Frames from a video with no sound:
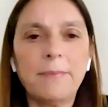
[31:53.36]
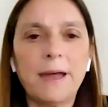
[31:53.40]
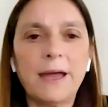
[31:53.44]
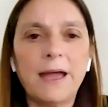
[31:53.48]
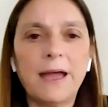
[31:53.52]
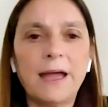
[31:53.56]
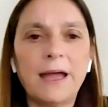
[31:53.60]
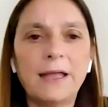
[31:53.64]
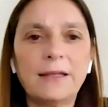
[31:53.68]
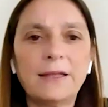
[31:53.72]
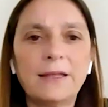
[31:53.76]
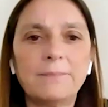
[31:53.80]

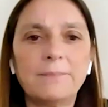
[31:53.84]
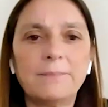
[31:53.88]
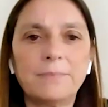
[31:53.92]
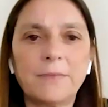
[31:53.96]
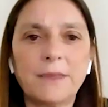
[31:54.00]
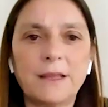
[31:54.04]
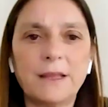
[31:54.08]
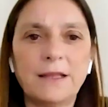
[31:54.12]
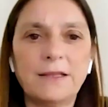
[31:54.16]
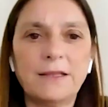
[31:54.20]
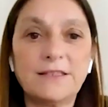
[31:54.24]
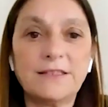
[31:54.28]
But
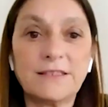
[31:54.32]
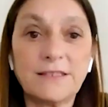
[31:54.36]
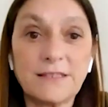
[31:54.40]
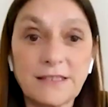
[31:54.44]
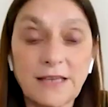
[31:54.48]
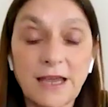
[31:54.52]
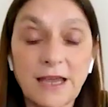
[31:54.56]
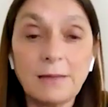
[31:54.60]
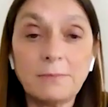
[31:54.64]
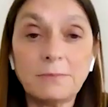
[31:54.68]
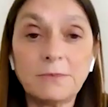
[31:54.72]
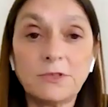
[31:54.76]
it's
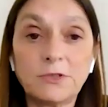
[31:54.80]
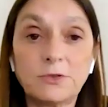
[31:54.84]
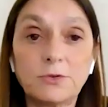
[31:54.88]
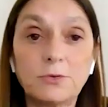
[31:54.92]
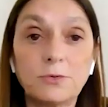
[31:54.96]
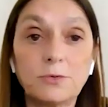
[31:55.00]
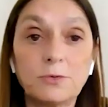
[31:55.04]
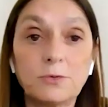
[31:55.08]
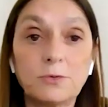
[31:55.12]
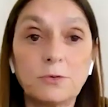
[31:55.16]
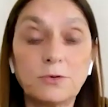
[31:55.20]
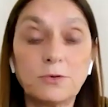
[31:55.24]
time
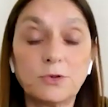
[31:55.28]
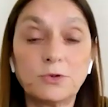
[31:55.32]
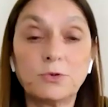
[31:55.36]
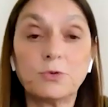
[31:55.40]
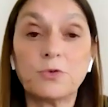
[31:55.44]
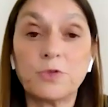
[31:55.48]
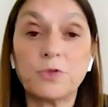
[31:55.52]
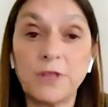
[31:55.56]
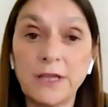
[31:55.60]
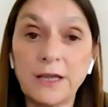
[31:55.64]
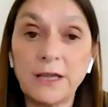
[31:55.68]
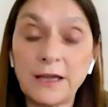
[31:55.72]
to
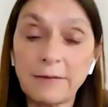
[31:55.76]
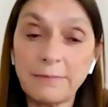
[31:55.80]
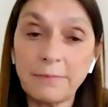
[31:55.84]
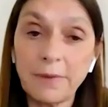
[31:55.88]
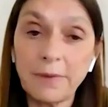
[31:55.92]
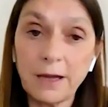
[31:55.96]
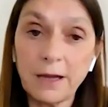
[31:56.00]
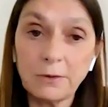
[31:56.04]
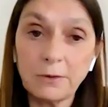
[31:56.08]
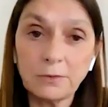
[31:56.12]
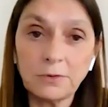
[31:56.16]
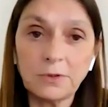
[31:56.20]
think
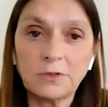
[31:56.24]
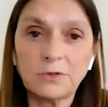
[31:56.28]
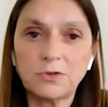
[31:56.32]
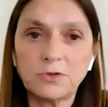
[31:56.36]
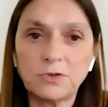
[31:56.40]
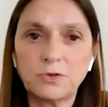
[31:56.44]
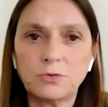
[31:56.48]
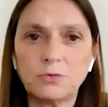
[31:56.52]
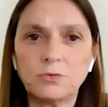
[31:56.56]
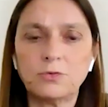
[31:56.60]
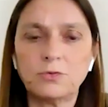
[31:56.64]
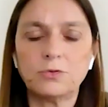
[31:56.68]
about,
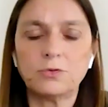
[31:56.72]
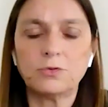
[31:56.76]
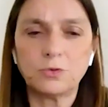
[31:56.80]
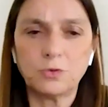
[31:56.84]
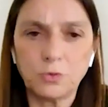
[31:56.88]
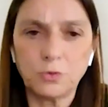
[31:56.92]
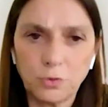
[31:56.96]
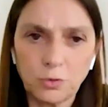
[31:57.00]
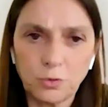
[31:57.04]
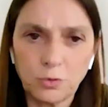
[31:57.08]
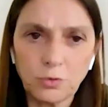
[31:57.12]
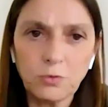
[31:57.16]
to
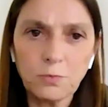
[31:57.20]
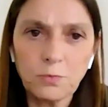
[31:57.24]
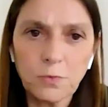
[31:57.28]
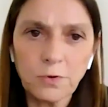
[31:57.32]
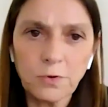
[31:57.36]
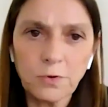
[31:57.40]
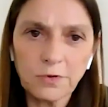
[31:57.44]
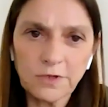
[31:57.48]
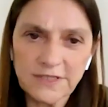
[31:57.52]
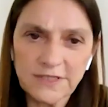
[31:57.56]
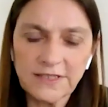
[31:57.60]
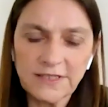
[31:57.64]
do
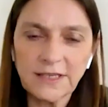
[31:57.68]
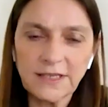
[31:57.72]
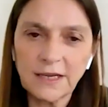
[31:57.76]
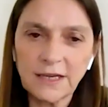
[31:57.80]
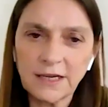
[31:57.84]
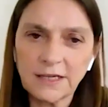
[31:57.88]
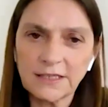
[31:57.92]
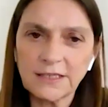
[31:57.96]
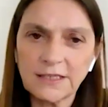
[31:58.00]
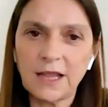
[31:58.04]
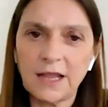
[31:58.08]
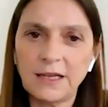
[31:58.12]
more
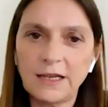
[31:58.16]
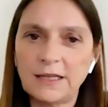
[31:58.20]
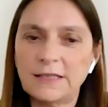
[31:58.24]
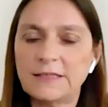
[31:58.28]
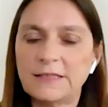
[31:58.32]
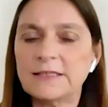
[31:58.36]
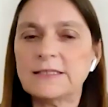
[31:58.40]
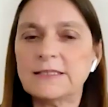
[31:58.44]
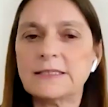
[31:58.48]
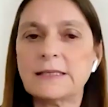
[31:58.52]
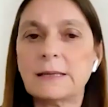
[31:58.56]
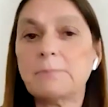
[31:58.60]
research, and
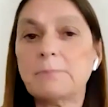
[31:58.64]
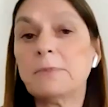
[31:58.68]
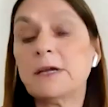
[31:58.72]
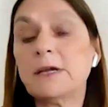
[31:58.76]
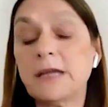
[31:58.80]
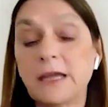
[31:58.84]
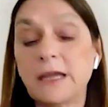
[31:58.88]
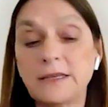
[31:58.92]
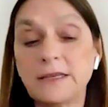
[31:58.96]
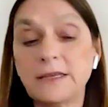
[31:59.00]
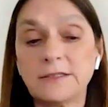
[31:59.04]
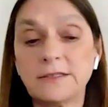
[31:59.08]
in
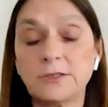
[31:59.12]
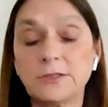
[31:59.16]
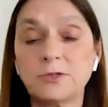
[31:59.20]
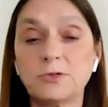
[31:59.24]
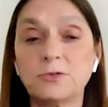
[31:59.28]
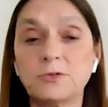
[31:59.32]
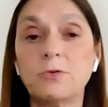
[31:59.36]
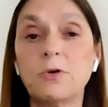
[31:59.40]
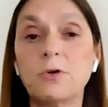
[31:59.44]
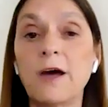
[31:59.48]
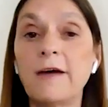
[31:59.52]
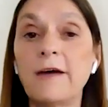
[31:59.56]
some case
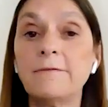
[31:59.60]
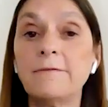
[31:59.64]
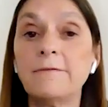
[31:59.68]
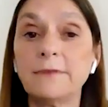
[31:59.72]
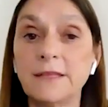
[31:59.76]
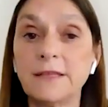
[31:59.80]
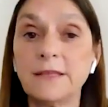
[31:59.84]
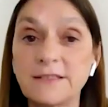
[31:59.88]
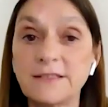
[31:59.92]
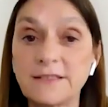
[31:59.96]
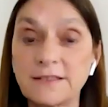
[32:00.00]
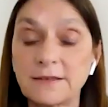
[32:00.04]
to have
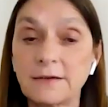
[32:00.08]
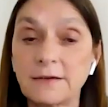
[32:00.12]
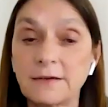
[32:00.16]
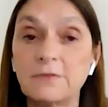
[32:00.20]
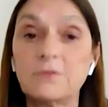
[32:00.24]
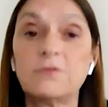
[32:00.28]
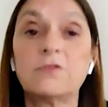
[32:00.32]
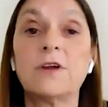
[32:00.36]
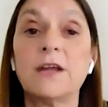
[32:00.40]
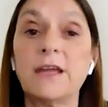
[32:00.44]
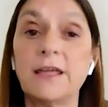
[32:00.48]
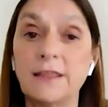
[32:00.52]
this
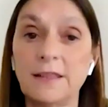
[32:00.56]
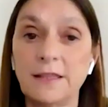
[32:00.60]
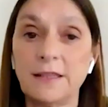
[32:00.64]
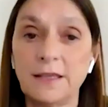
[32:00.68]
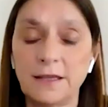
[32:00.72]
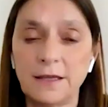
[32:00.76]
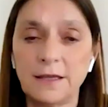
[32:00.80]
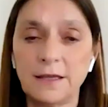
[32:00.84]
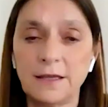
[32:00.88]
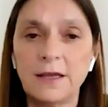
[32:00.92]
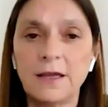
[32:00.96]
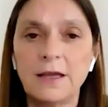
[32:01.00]

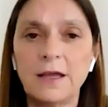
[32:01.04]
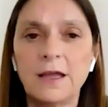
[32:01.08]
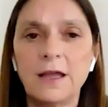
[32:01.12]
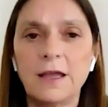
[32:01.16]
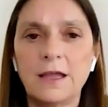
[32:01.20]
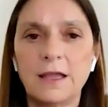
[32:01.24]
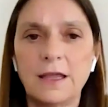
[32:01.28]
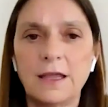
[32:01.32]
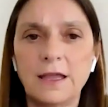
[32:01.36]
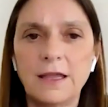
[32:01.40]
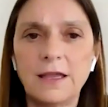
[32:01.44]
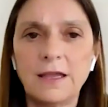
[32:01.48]
ready
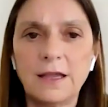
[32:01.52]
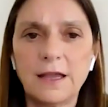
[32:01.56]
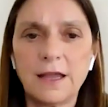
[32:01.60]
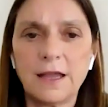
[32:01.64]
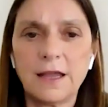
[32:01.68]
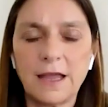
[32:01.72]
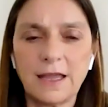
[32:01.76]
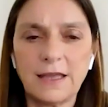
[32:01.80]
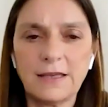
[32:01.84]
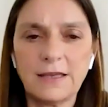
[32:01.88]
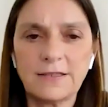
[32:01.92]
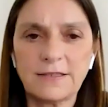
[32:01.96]
in
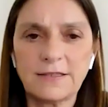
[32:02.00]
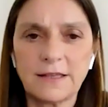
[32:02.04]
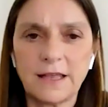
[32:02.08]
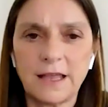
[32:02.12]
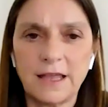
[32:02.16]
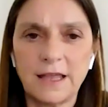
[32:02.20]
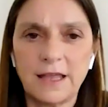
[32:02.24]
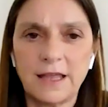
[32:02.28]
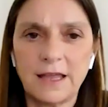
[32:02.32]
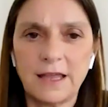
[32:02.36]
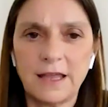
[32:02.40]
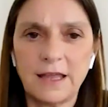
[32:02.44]

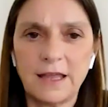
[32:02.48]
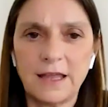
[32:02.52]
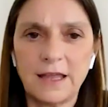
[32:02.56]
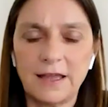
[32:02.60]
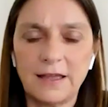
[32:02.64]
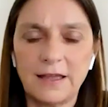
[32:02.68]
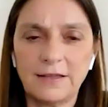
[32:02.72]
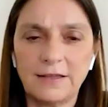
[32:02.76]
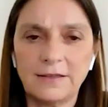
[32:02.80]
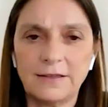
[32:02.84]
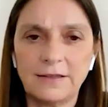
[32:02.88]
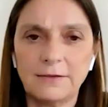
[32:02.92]
case
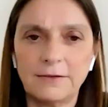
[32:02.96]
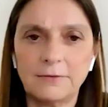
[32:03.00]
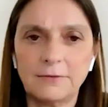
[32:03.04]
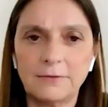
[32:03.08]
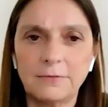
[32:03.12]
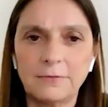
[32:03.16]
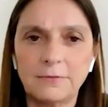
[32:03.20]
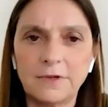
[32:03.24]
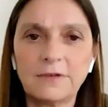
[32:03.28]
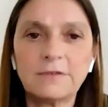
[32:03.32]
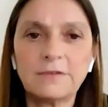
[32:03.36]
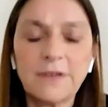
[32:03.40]

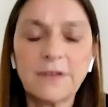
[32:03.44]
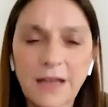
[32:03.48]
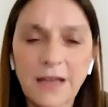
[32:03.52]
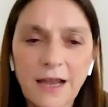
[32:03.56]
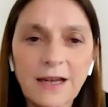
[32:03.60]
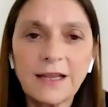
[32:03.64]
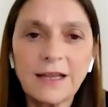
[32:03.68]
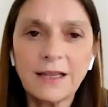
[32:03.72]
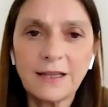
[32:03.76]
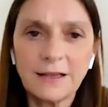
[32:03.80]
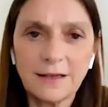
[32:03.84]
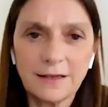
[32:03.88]
we
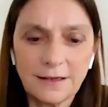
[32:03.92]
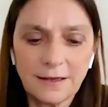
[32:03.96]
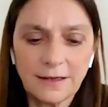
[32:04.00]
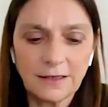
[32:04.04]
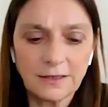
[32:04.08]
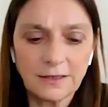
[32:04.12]
really